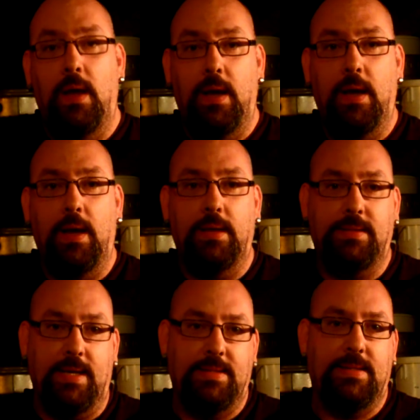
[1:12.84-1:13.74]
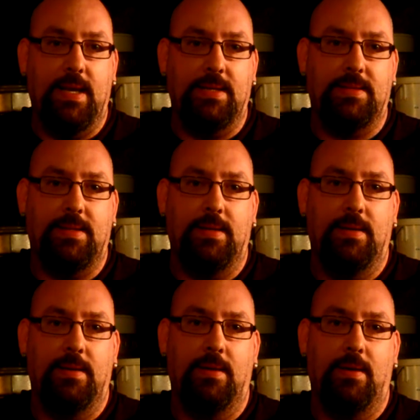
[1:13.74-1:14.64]
a taste test
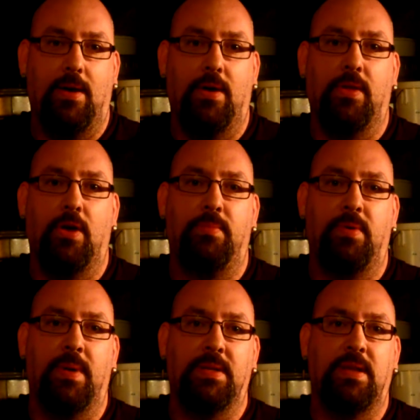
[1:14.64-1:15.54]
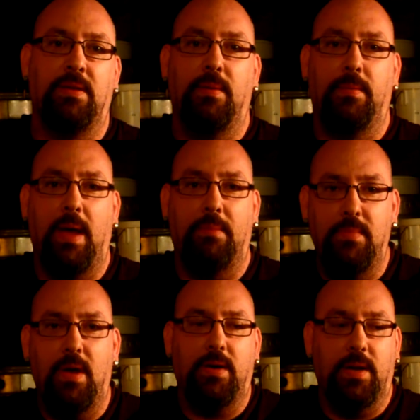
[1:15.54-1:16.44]
on the Homebrew Wednesday. I'm
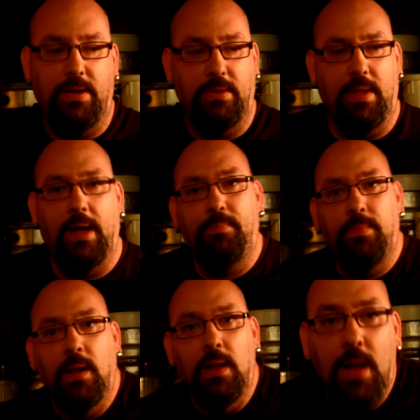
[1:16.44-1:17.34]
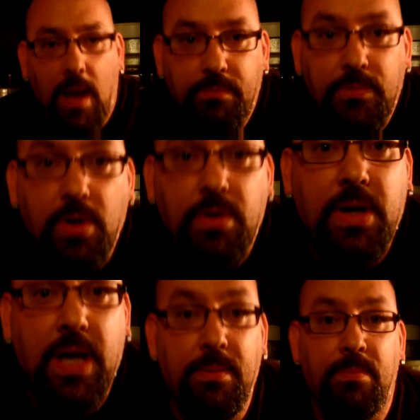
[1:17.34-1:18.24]
not going to do that. I'm going
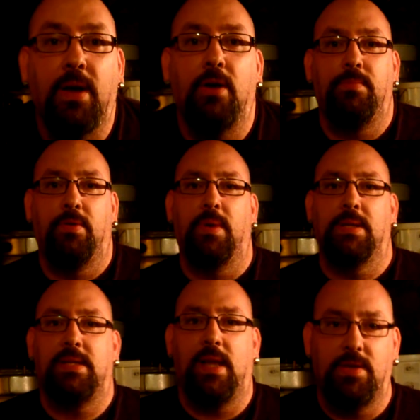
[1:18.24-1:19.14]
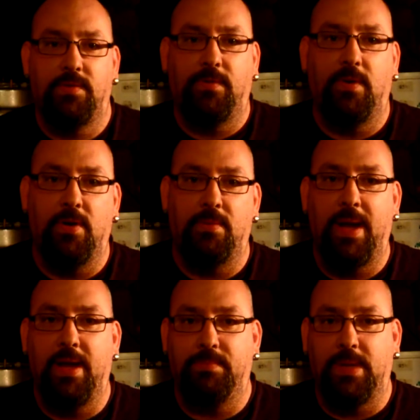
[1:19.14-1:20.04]
to keep my Homebrew Wednesdays for
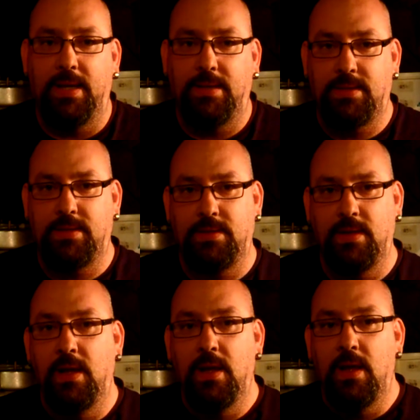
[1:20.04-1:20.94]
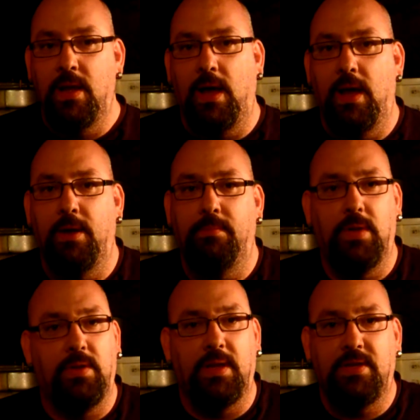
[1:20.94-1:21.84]
my updates,
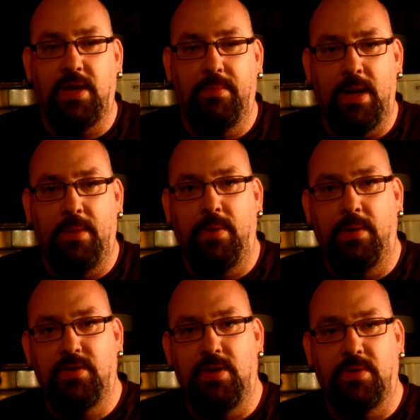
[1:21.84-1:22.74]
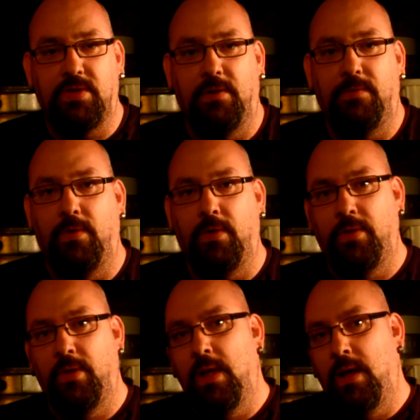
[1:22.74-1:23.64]
new things coming up, so on and so forth.
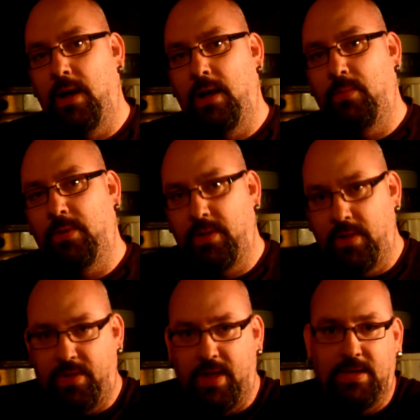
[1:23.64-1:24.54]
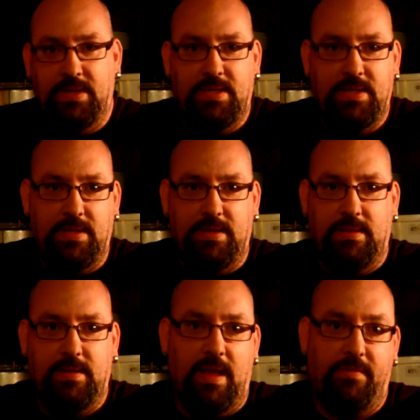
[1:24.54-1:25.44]
And one of the things
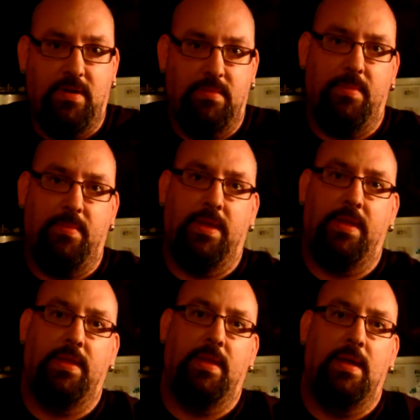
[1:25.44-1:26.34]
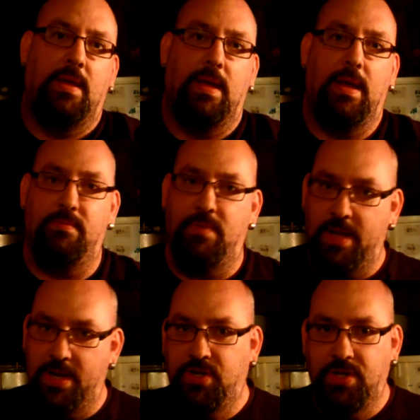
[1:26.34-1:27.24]
that I've come up with in
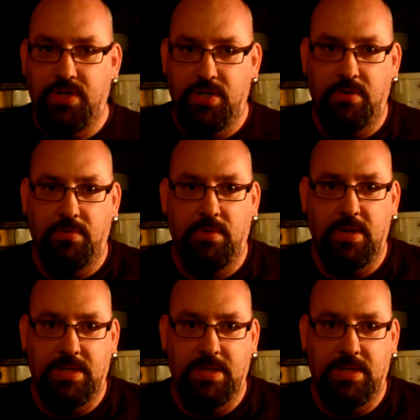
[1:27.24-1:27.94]
relation to